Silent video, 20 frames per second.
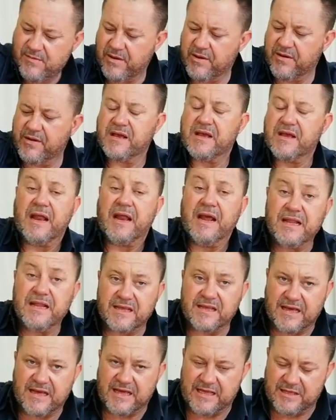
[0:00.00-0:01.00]
of the
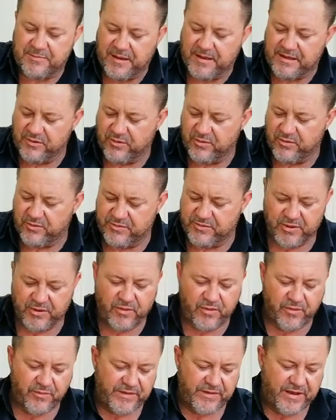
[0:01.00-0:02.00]
greatest aspects
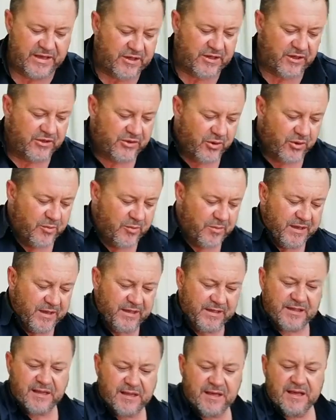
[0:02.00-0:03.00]
also of XoSORB
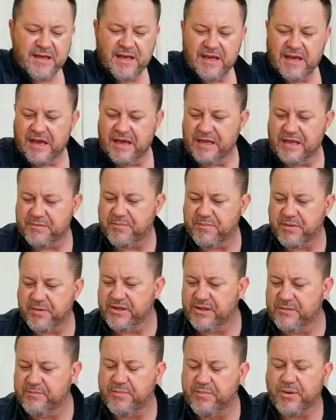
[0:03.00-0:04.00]
is it is
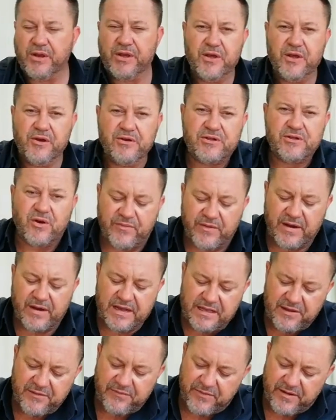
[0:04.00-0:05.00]
produced of
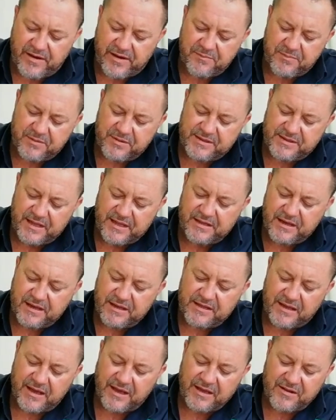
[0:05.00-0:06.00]
85%
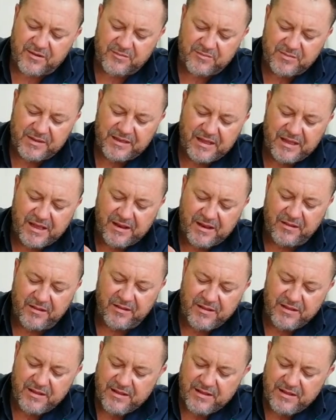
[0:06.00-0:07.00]
recycled
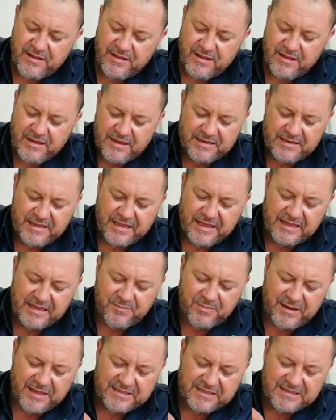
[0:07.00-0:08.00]
material. That is
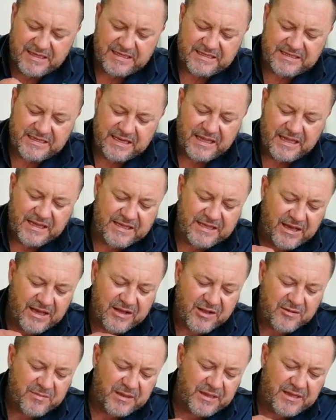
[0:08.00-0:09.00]
plastics and the
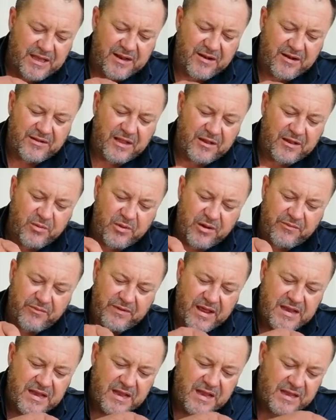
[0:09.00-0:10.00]
recycled material that would have
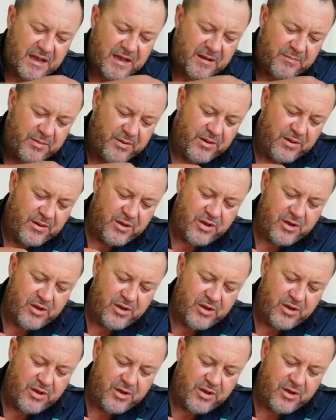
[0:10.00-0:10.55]
ended up